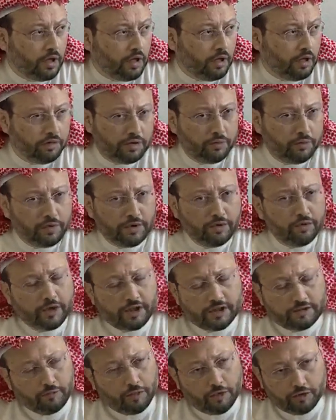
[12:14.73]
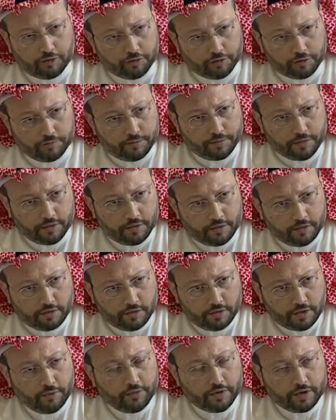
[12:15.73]
Oh, they were a small group.
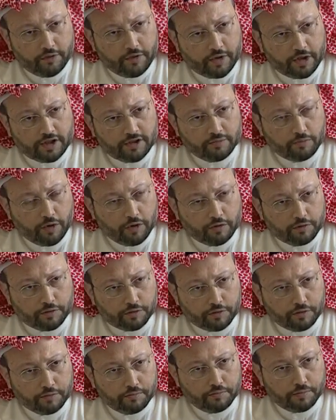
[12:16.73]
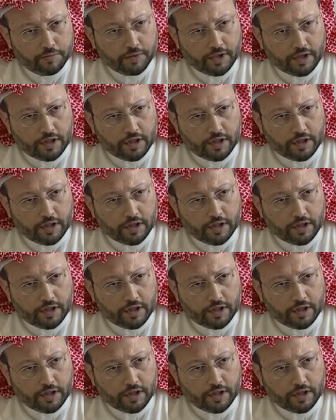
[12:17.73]
They were a small group.